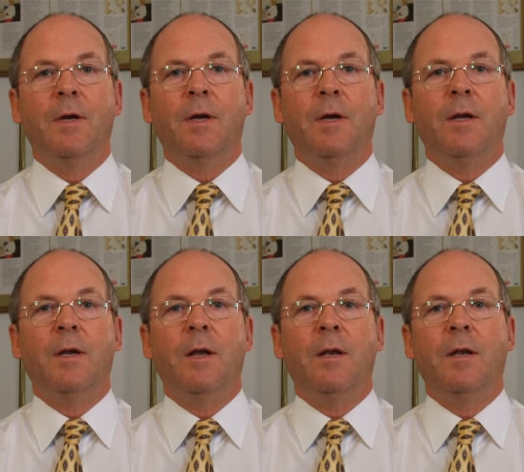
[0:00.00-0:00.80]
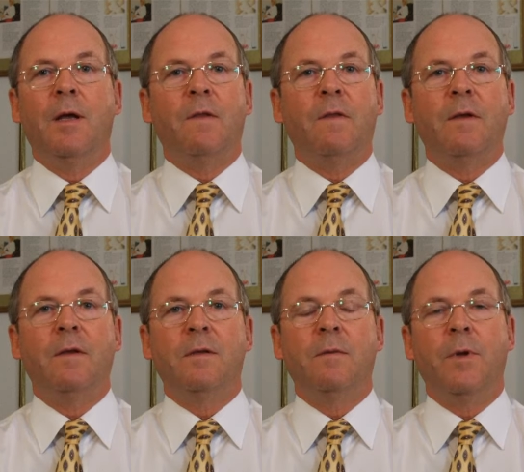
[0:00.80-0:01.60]
uh, and, and, the other
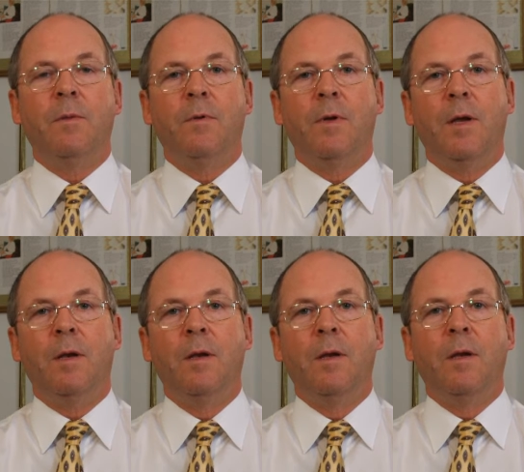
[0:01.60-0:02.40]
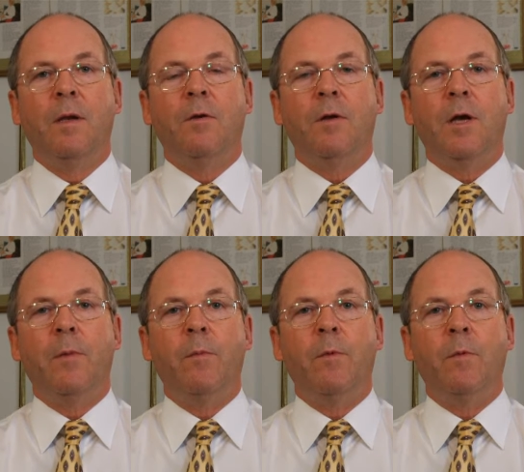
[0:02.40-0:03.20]
things that people get. You could
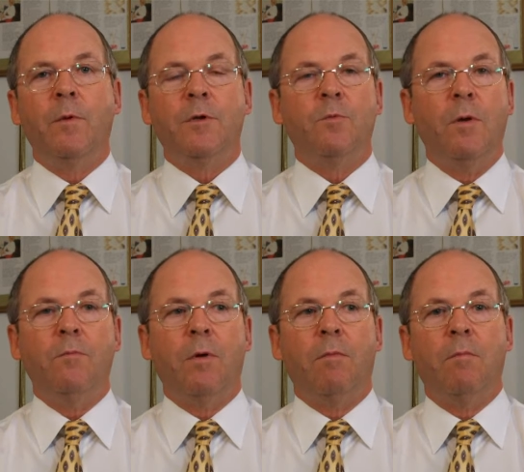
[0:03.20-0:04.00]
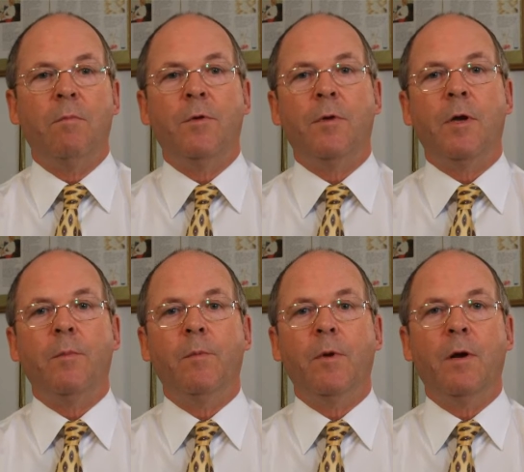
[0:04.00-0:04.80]
come in with just one problem, you could
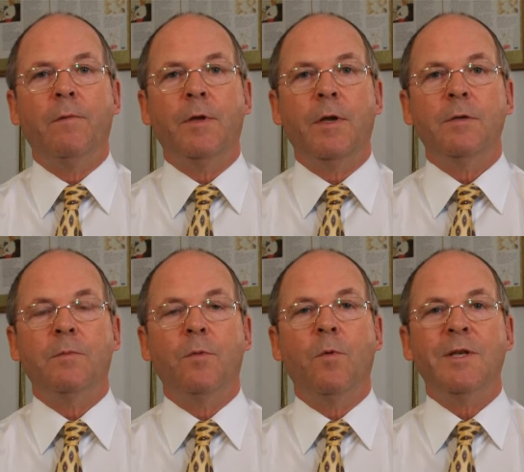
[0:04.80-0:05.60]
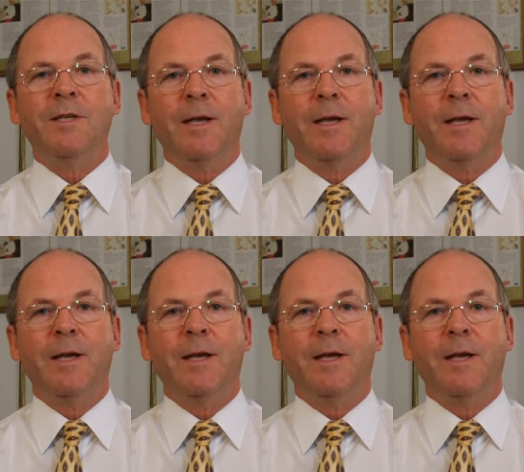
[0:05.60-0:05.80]
come in with half a dozen, but one